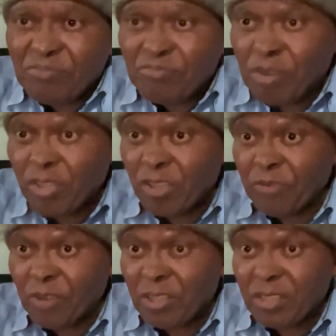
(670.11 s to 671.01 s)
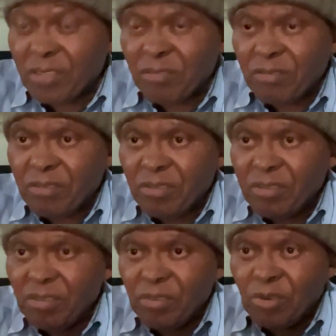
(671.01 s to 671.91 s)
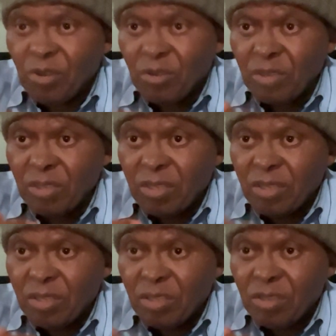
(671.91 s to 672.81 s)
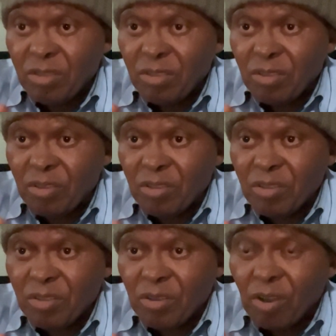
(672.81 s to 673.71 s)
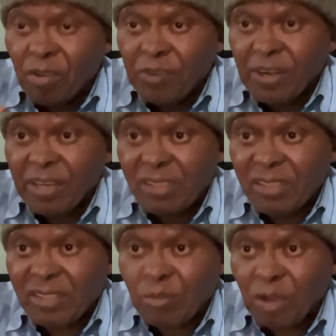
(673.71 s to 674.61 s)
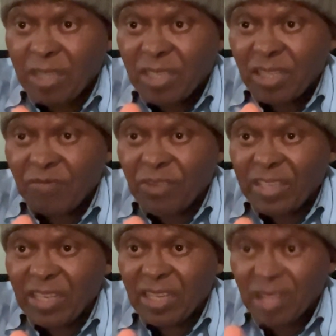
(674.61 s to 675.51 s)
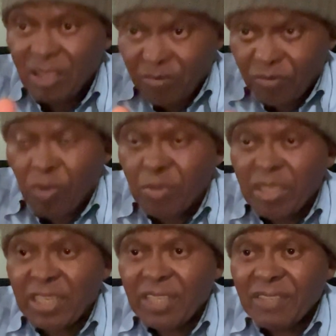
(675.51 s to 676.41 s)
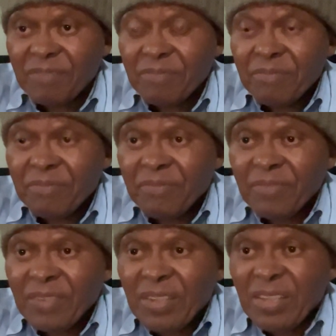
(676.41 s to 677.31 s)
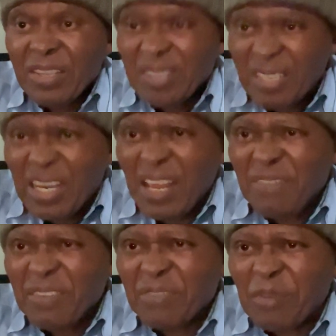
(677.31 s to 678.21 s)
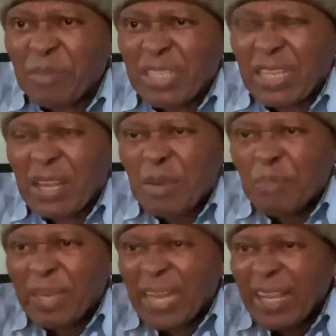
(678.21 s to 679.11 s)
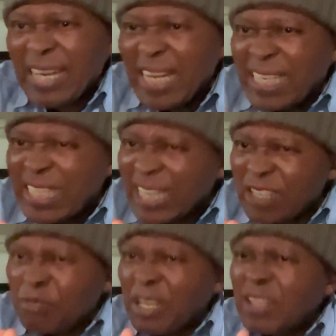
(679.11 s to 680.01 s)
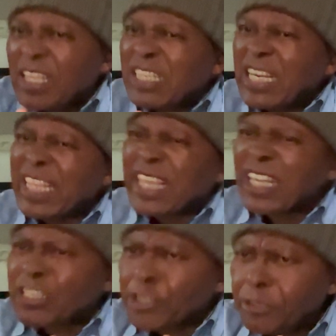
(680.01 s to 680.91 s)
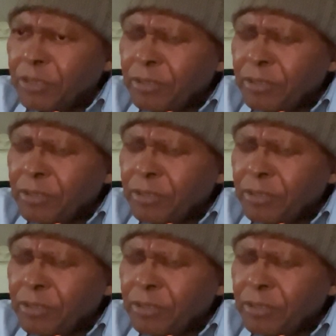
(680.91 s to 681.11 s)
Because of course, you know, the oropharynx, once it's affected, vomiting, still having vomiting. But now in addition to that, there's lethargy.